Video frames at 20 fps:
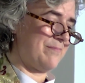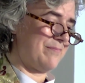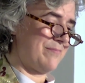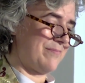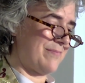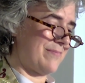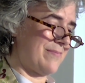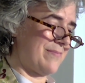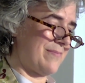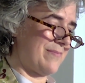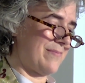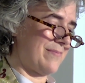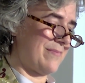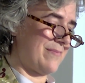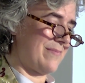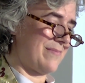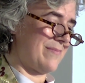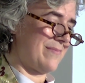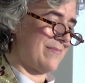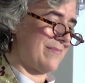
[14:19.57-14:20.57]

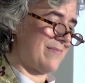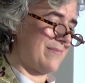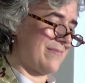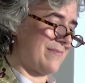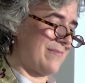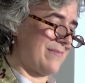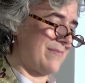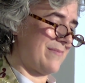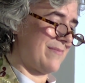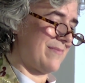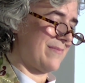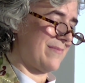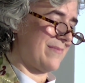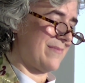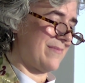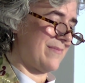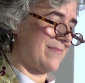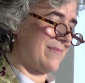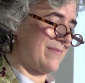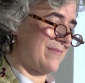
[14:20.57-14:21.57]

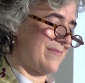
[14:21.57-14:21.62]
[no speech]